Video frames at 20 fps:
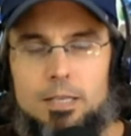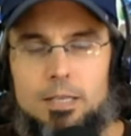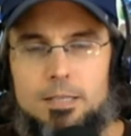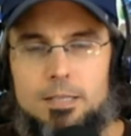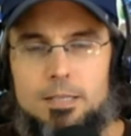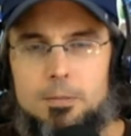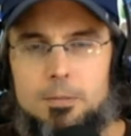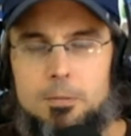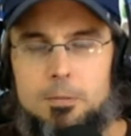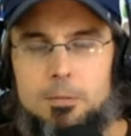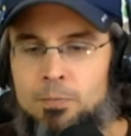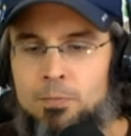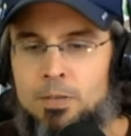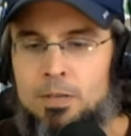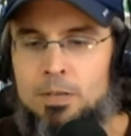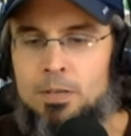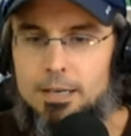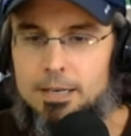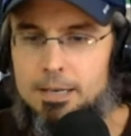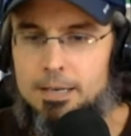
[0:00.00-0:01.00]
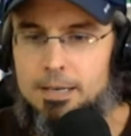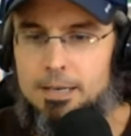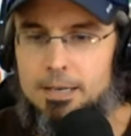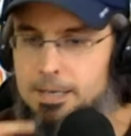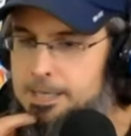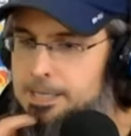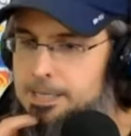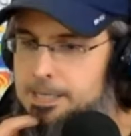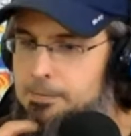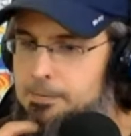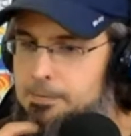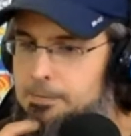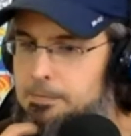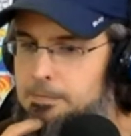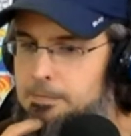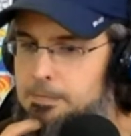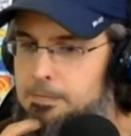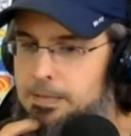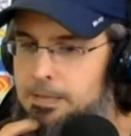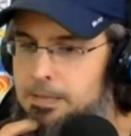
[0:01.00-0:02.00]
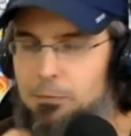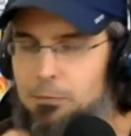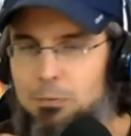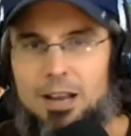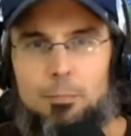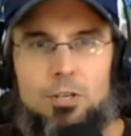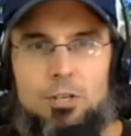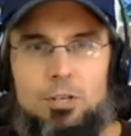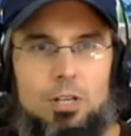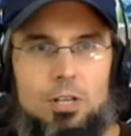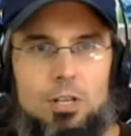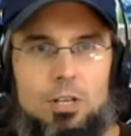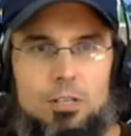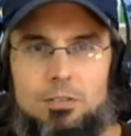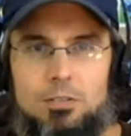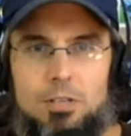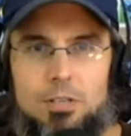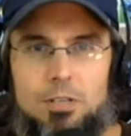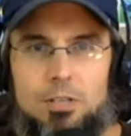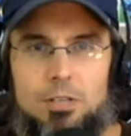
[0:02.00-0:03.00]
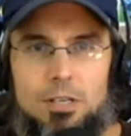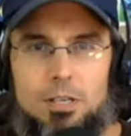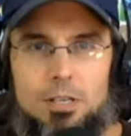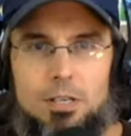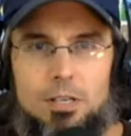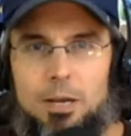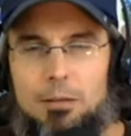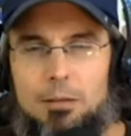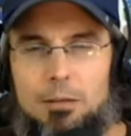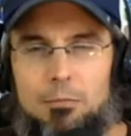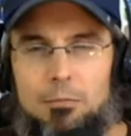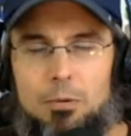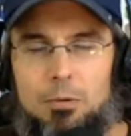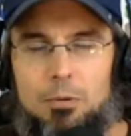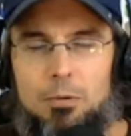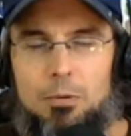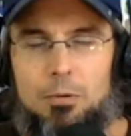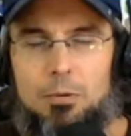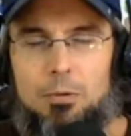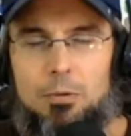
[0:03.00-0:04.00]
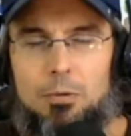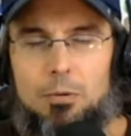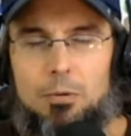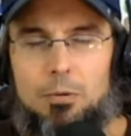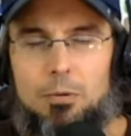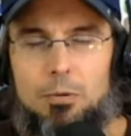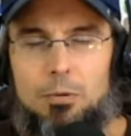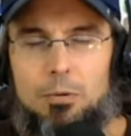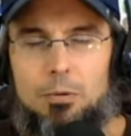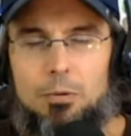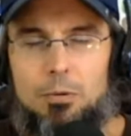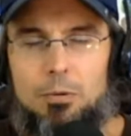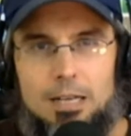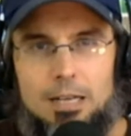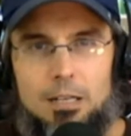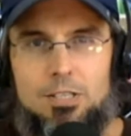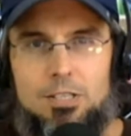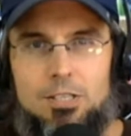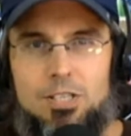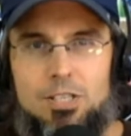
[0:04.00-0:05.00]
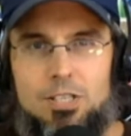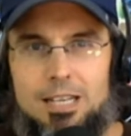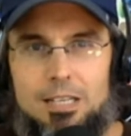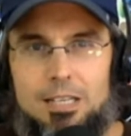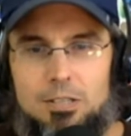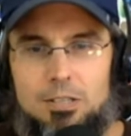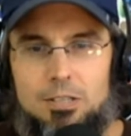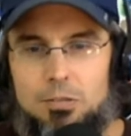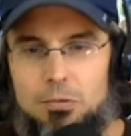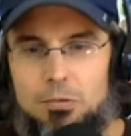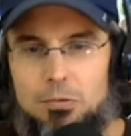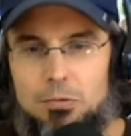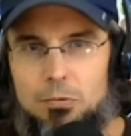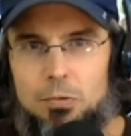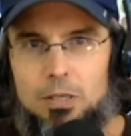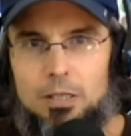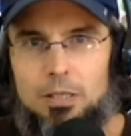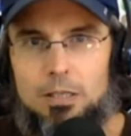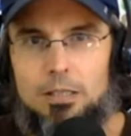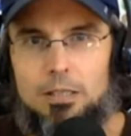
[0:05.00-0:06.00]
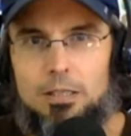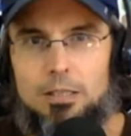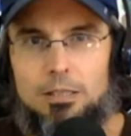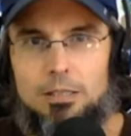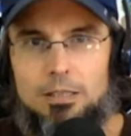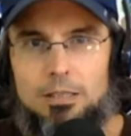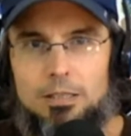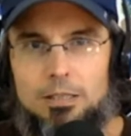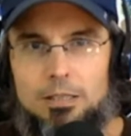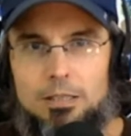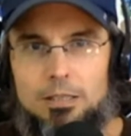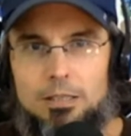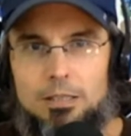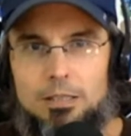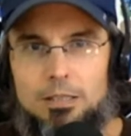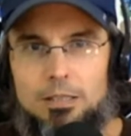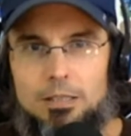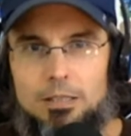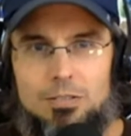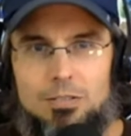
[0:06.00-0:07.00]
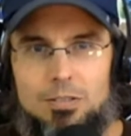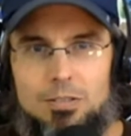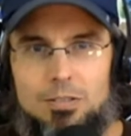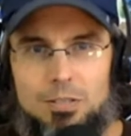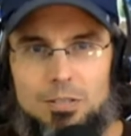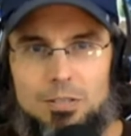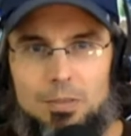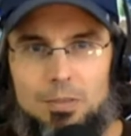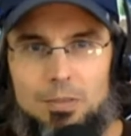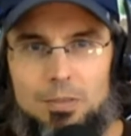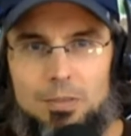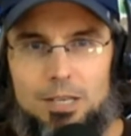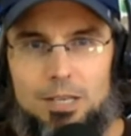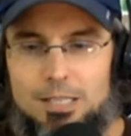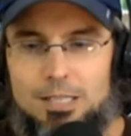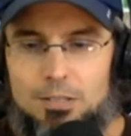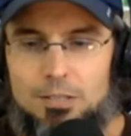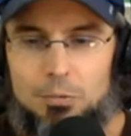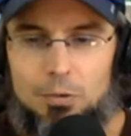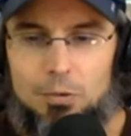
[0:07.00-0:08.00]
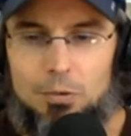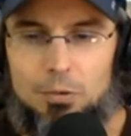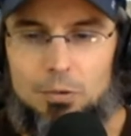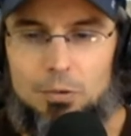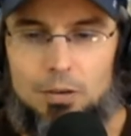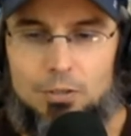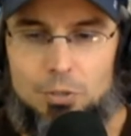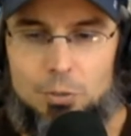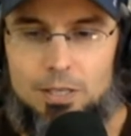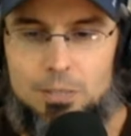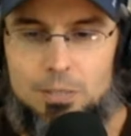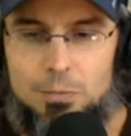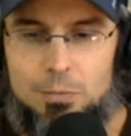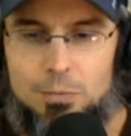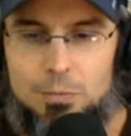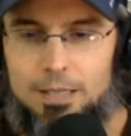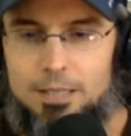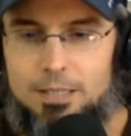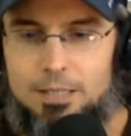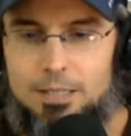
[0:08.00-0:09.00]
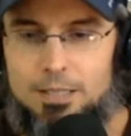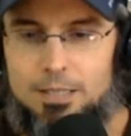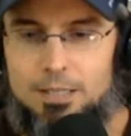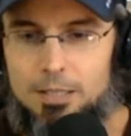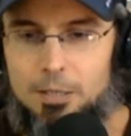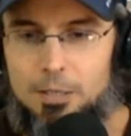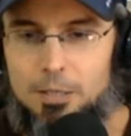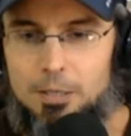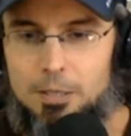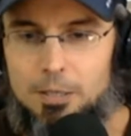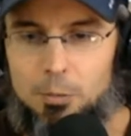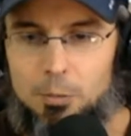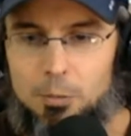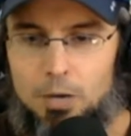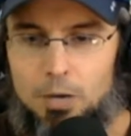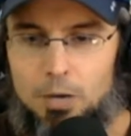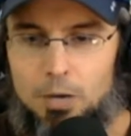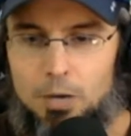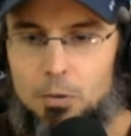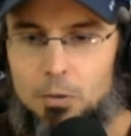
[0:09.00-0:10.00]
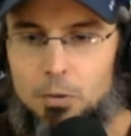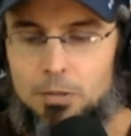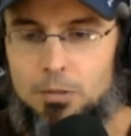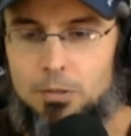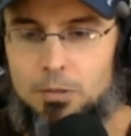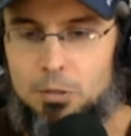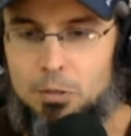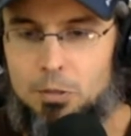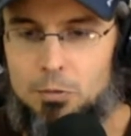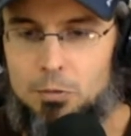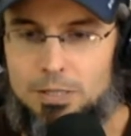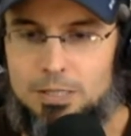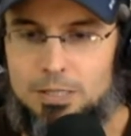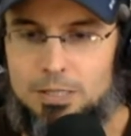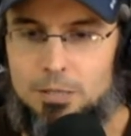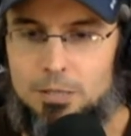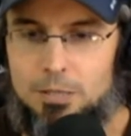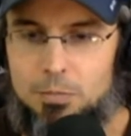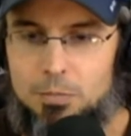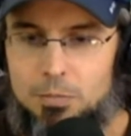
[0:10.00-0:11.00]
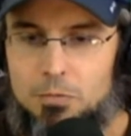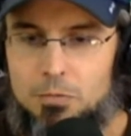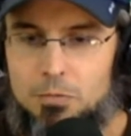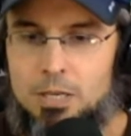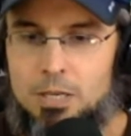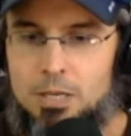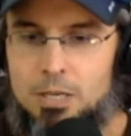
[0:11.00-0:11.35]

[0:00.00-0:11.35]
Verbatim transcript: So uh, I think we got a bunch of other stuff to talk about, but I can't remember what, all it is right now. Let's just get into uh, let's just get into some things here. So joining us, we've got uh, Dr. Brian Burton, who is on mute.